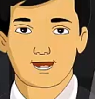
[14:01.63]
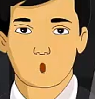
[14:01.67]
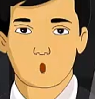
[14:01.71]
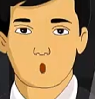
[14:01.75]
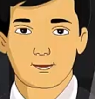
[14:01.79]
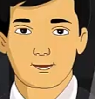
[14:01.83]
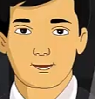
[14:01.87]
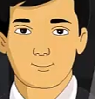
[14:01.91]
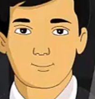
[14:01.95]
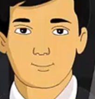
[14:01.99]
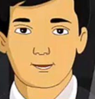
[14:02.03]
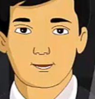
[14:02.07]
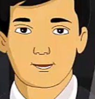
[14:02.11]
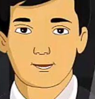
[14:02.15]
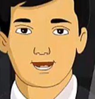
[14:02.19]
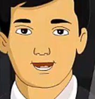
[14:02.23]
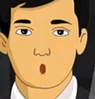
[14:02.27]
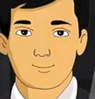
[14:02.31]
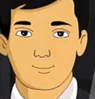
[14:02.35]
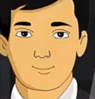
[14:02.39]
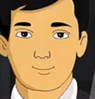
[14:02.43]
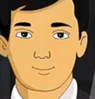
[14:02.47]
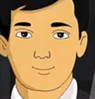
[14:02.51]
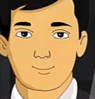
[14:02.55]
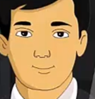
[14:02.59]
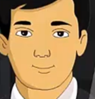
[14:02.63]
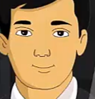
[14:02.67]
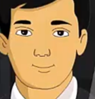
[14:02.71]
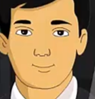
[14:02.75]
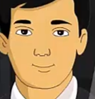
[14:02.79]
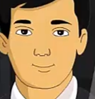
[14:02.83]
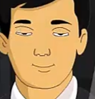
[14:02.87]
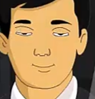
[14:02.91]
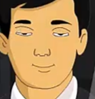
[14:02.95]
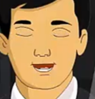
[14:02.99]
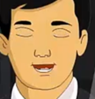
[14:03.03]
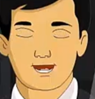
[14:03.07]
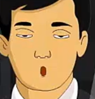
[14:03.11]
so fertile.
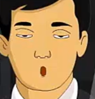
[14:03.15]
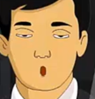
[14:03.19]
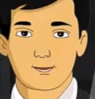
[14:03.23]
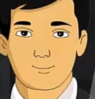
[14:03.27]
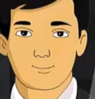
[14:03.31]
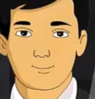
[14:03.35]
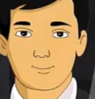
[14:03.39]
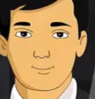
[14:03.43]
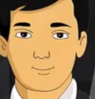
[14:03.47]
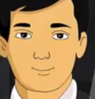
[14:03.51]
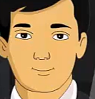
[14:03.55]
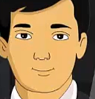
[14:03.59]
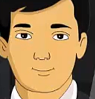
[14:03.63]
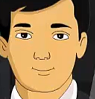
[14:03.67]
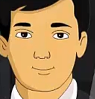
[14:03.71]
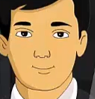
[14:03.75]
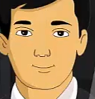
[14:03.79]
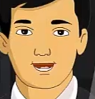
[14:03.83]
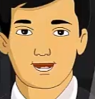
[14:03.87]
However,